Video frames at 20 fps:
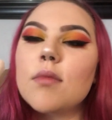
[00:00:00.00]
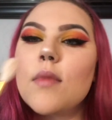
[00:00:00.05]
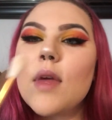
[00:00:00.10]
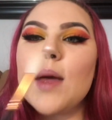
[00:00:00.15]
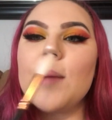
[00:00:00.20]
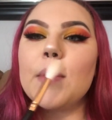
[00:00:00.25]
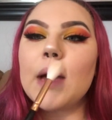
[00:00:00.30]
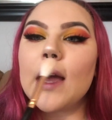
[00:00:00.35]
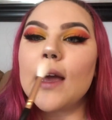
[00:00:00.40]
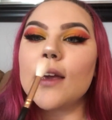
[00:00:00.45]

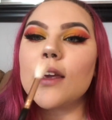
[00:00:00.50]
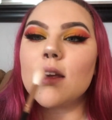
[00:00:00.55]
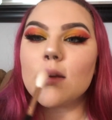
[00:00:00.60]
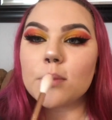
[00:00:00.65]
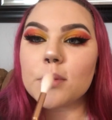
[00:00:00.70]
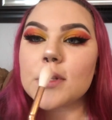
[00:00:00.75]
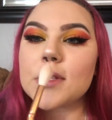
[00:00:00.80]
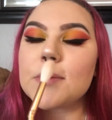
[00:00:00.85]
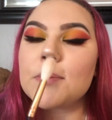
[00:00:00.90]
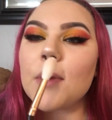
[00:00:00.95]
And my
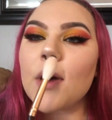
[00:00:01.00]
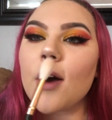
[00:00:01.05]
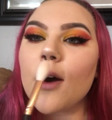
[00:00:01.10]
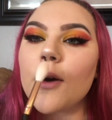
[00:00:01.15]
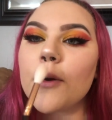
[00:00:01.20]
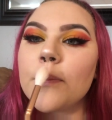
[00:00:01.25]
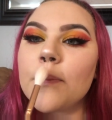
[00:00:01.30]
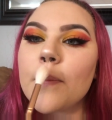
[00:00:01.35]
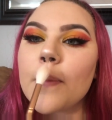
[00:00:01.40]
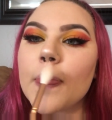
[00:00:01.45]
Cupid's
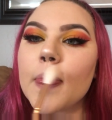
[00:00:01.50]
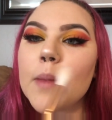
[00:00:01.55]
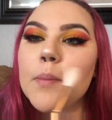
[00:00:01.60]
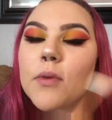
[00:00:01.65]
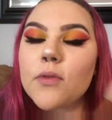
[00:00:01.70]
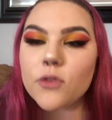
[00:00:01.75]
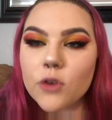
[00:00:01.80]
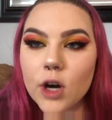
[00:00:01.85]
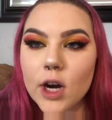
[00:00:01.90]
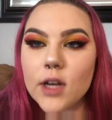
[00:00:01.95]
bow
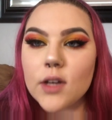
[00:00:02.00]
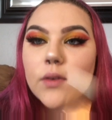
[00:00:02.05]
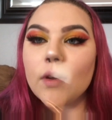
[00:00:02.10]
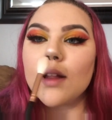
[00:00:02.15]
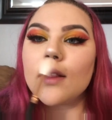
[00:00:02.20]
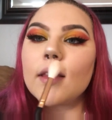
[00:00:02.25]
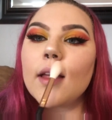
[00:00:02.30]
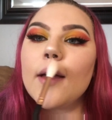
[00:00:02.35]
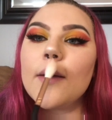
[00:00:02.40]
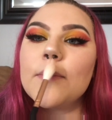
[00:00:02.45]
before I
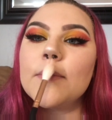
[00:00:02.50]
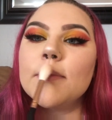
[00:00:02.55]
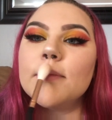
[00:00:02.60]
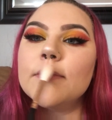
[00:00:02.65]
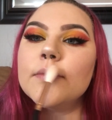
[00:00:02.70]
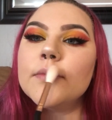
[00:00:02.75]
do a lip.